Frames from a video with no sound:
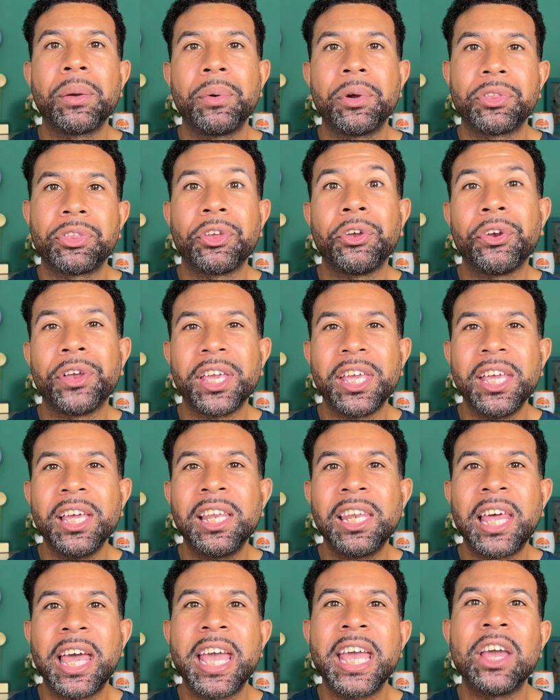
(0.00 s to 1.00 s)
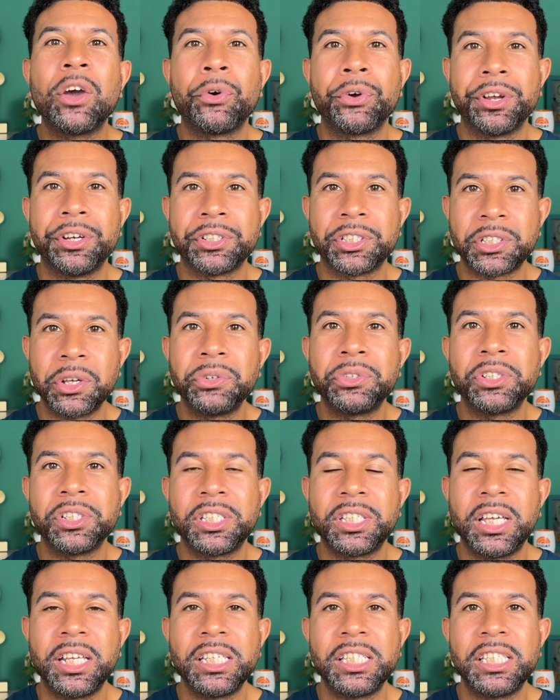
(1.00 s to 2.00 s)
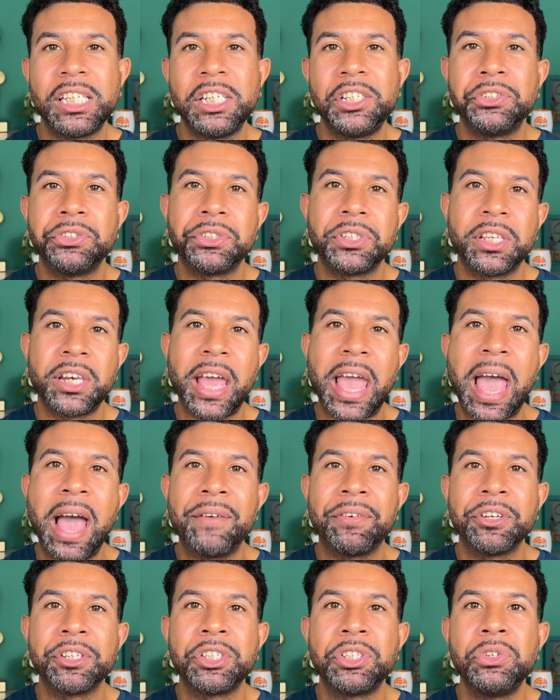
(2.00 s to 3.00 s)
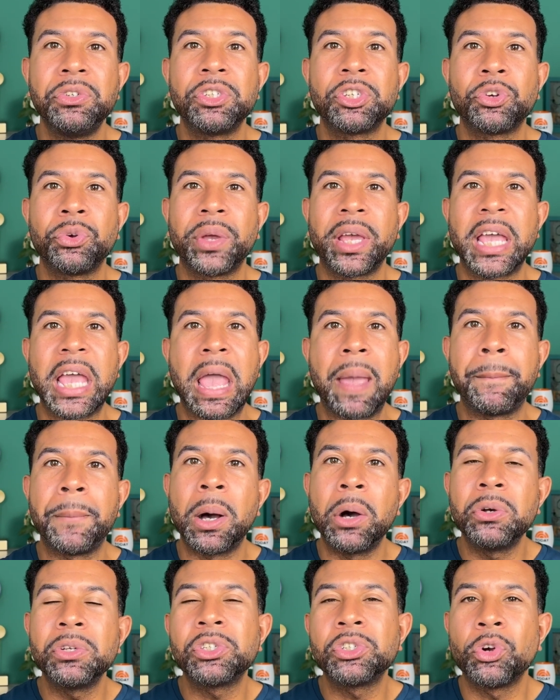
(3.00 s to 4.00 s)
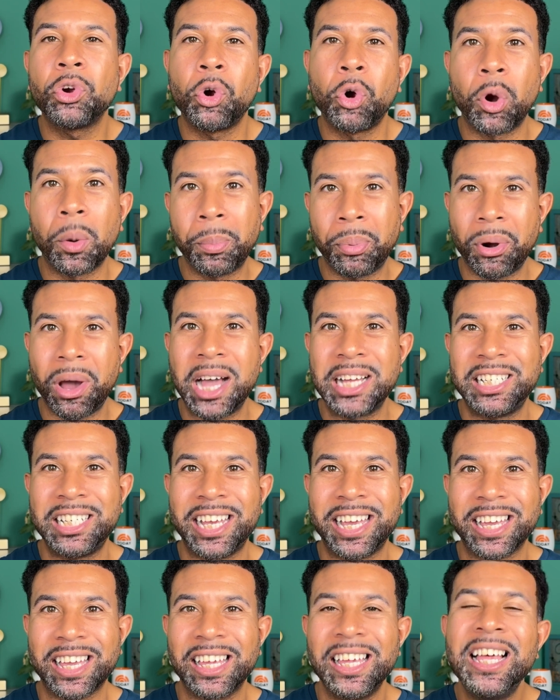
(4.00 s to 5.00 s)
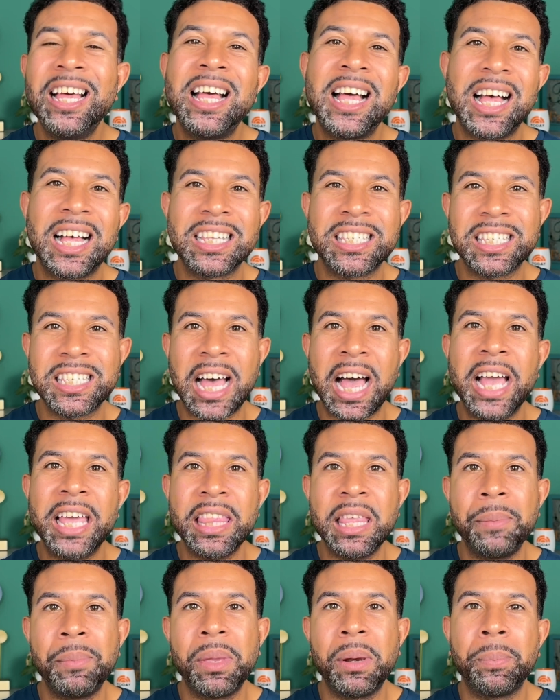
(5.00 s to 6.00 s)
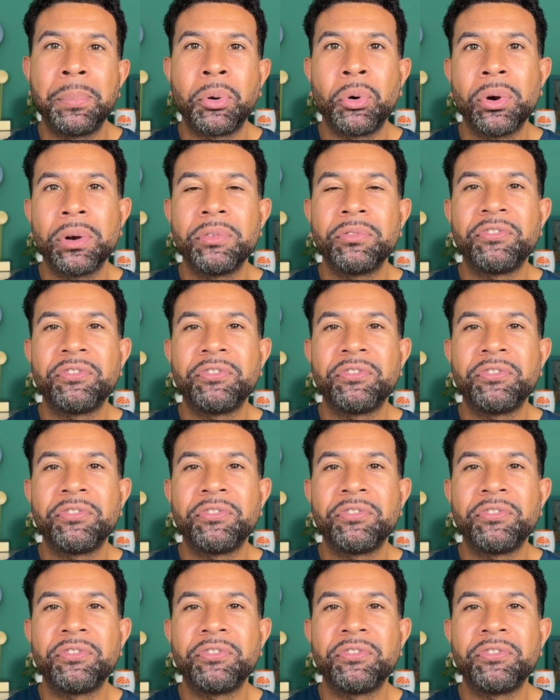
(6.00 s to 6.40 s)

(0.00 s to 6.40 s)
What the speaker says: with your ELA or your social studies teachers and have your students create a poster or a project. Assign them an important